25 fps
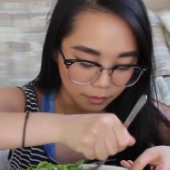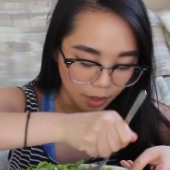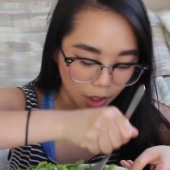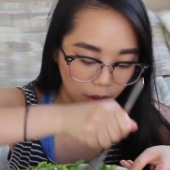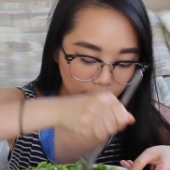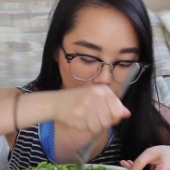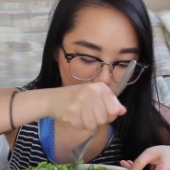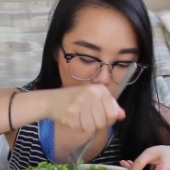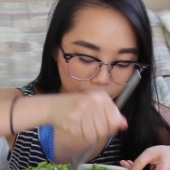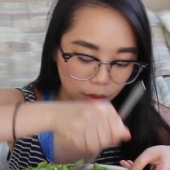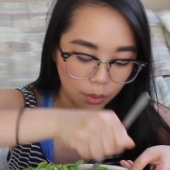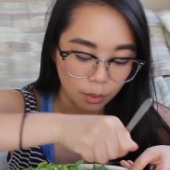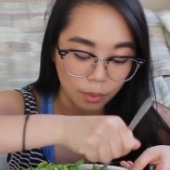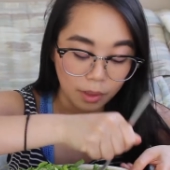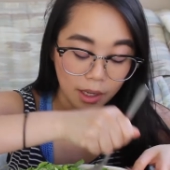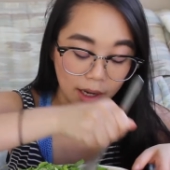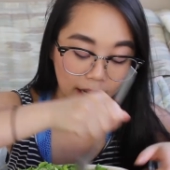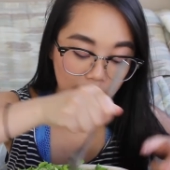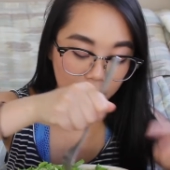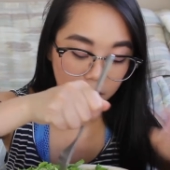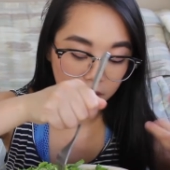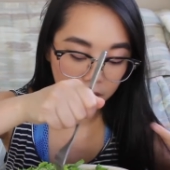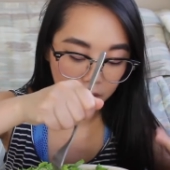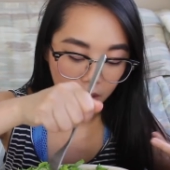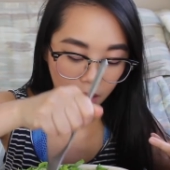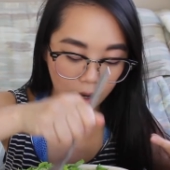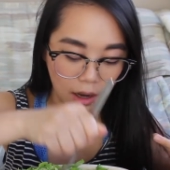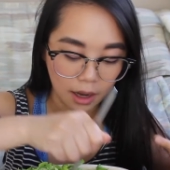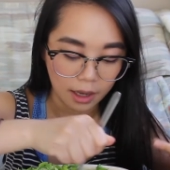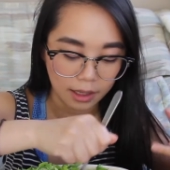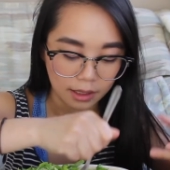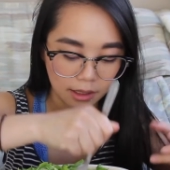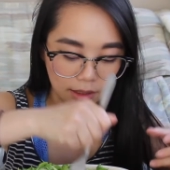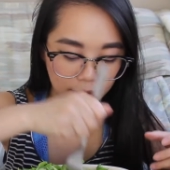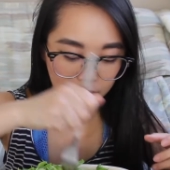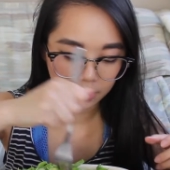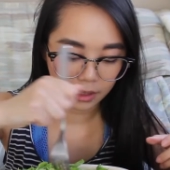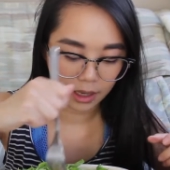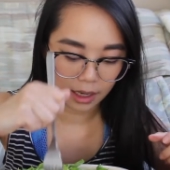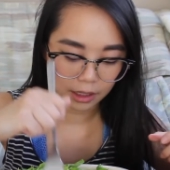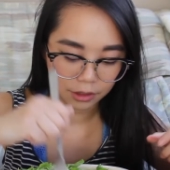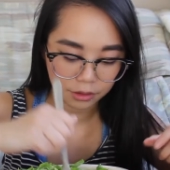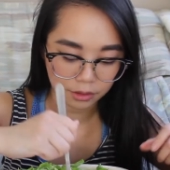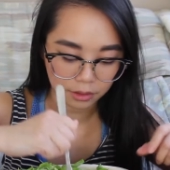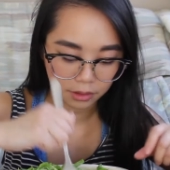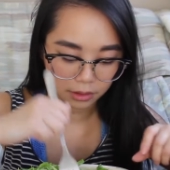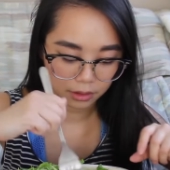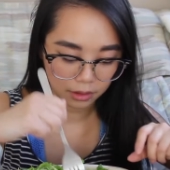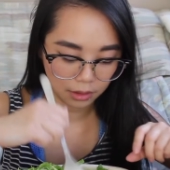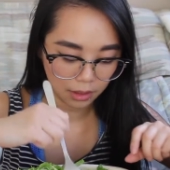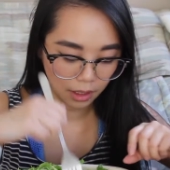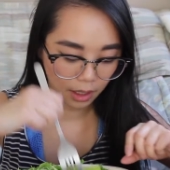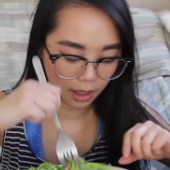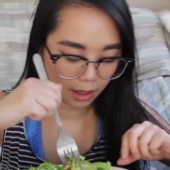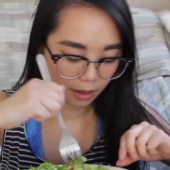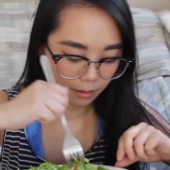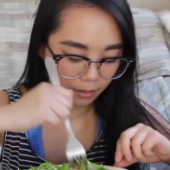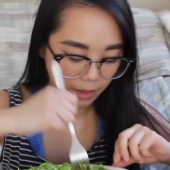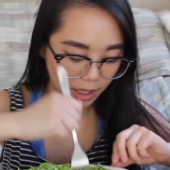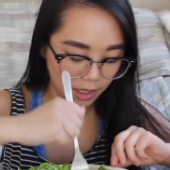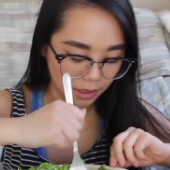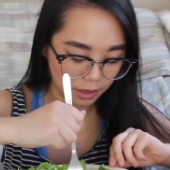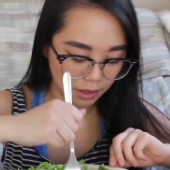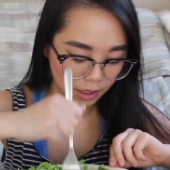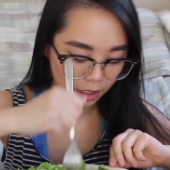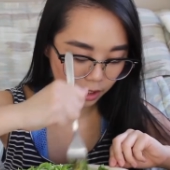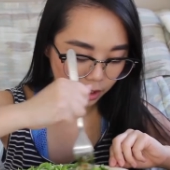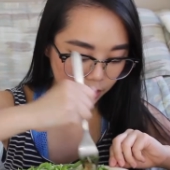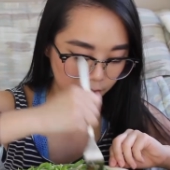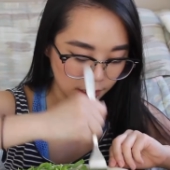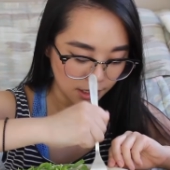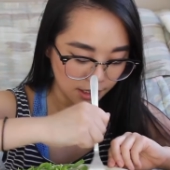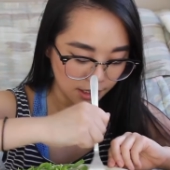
okay, so what I got in the actual uh, main dish